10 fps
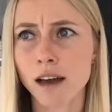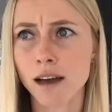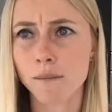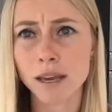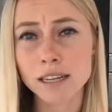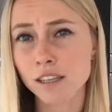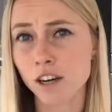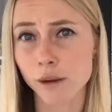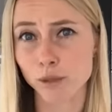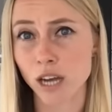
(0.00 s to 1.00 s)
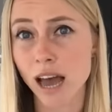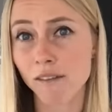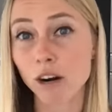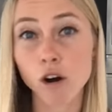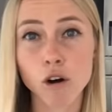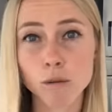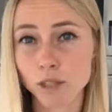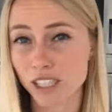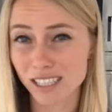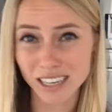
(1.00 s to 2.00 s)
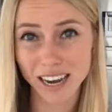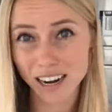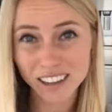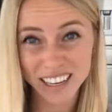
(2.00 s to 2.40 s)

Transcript: Um, it is a good option to have at home just to kind